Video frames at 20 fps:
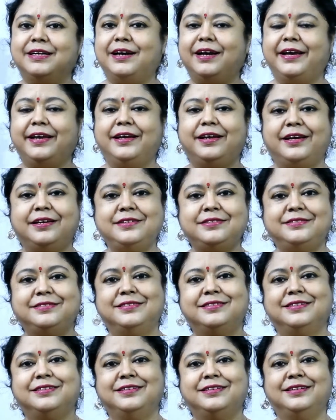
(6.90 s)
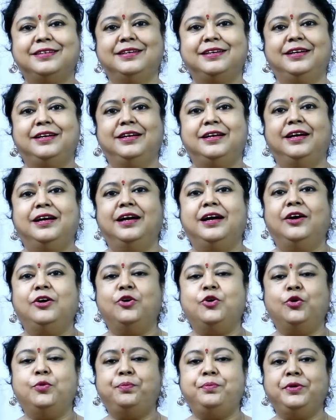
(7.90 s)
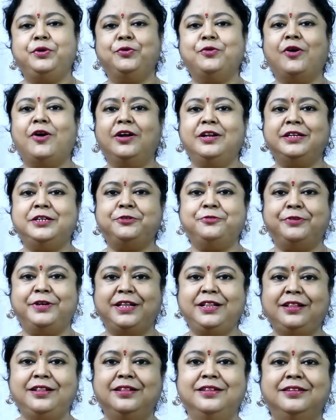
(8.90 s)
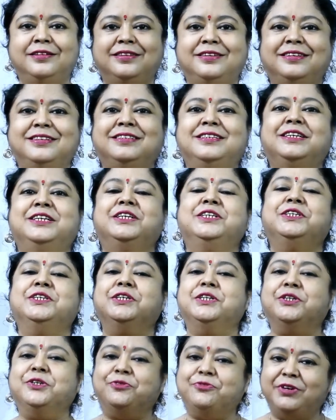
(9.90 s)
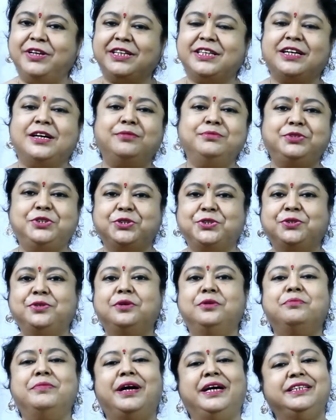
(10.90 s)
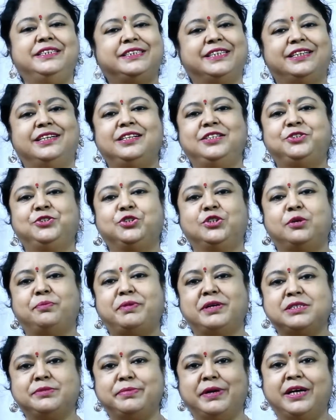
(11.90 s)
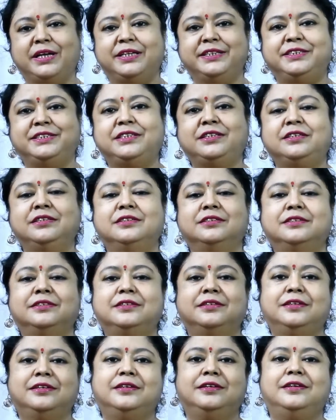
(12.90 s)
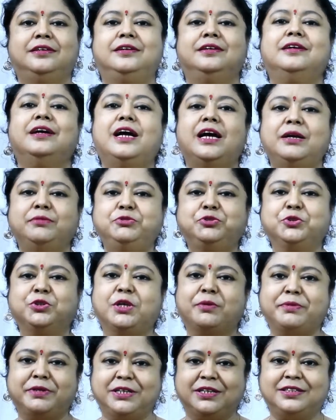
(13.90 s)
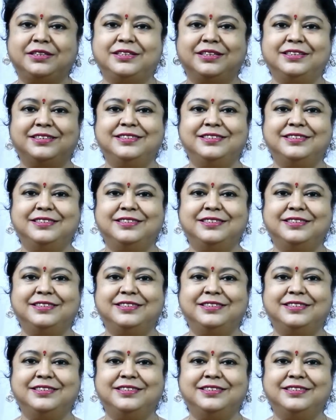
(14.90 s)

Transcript: Hi guys, hope you all are well. Welcome to my channel Shrutapa's Biology. I am Shrutapa Datta.